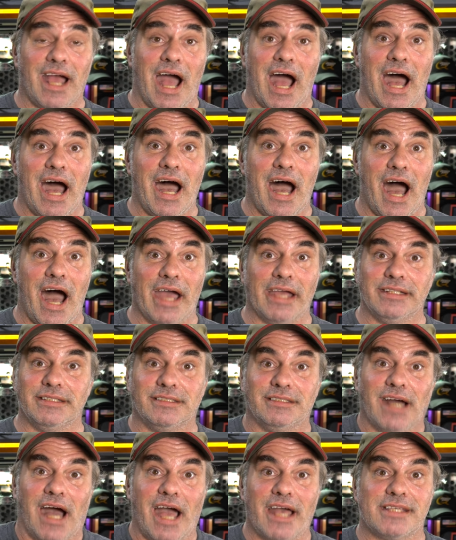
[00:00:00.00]

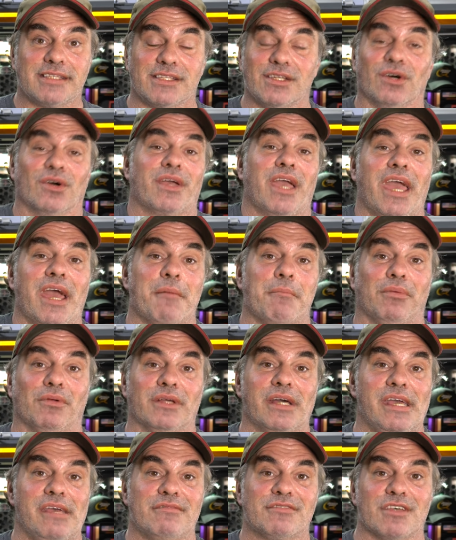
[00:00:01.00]
I still can't
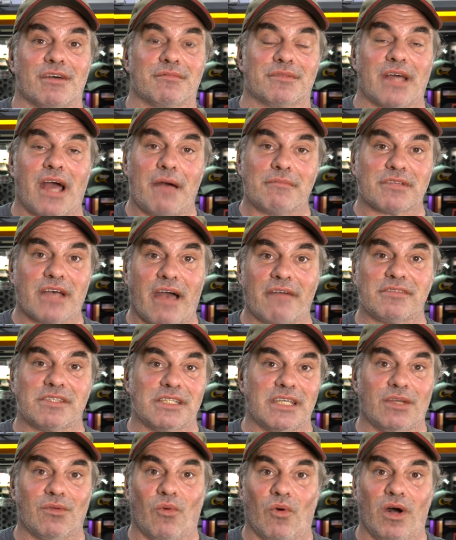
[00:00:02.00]
believe sometimes I've
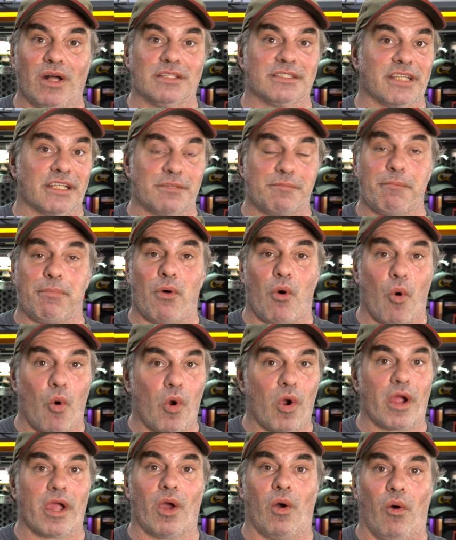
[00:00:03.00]
seen ones is
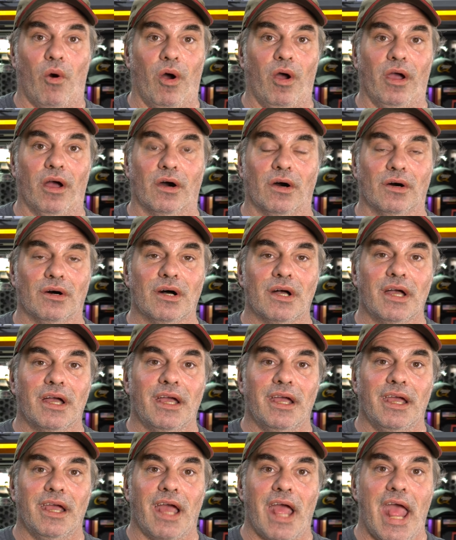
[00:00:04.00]
pouring oil
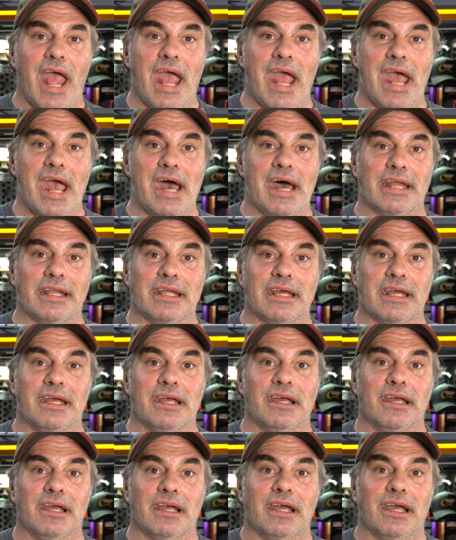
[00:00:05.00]
and
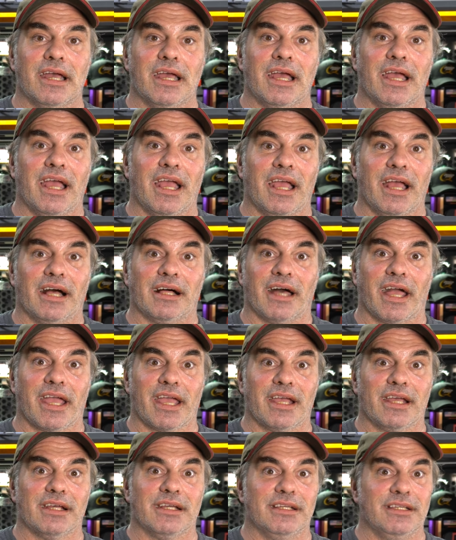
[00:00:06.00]
like
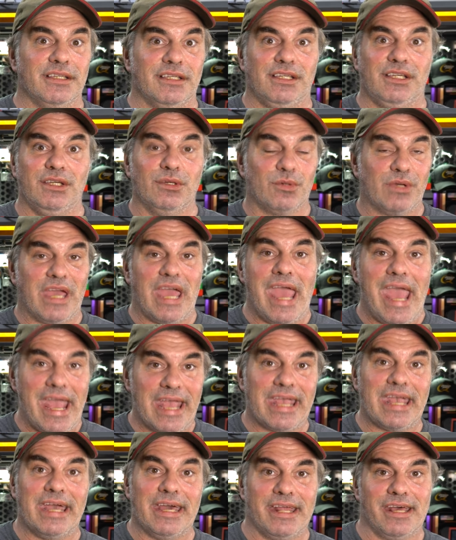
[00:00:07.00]
you
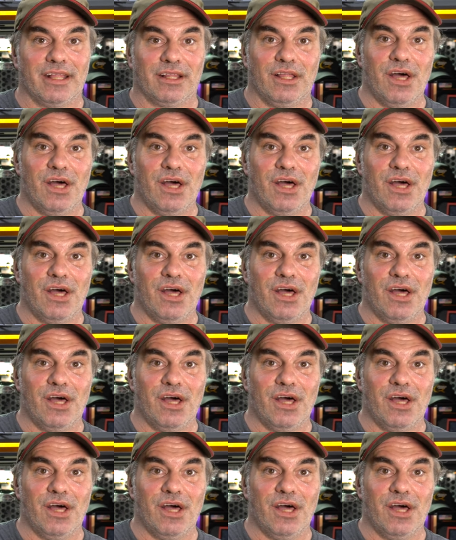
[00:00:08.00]
can't get it